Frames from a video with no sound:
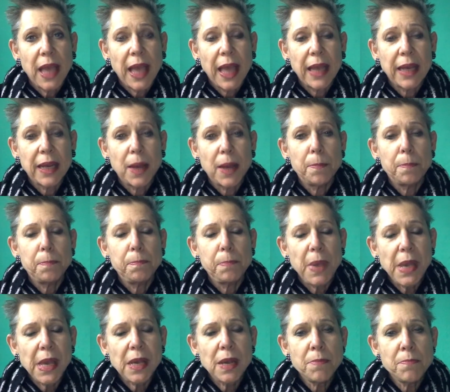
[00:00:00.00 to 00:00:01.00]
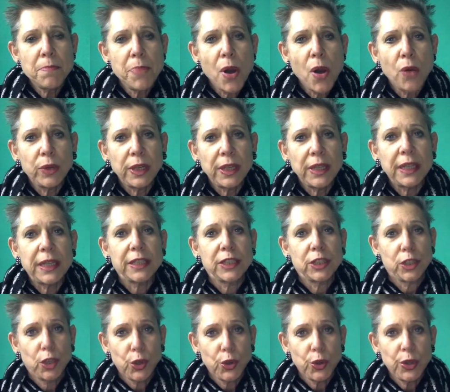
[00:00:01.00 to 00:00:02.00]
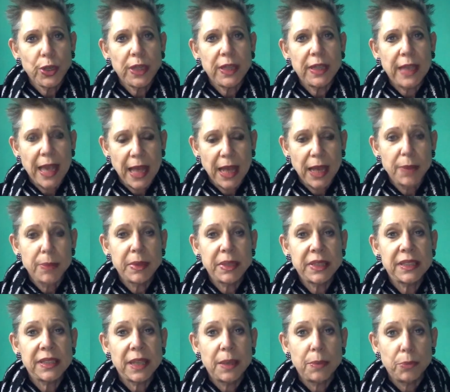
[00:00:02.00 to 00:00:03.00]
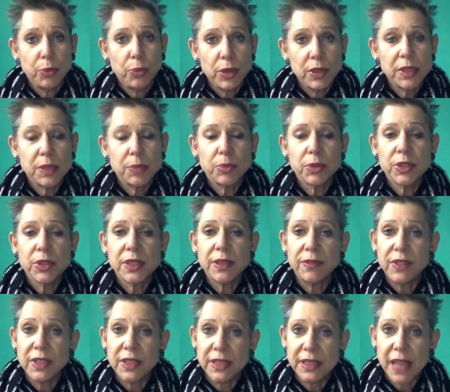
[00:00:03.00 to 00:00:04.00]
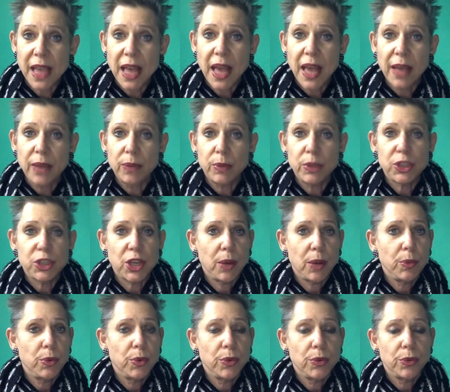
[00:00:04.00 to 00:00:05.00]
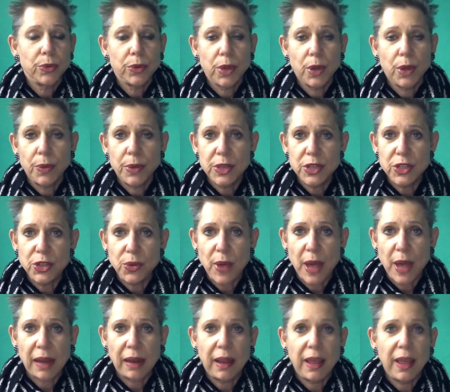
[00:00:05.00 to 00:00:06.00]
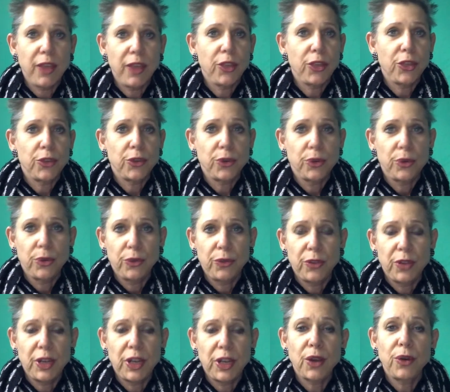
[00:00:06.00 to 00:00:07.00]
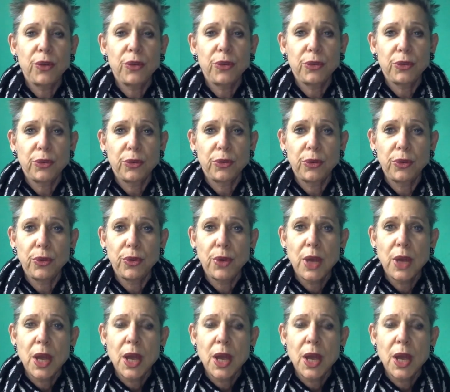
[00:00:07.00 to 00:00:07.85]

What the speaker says: and a big component is learning the elements and principles of design, which I will go into at length through video, through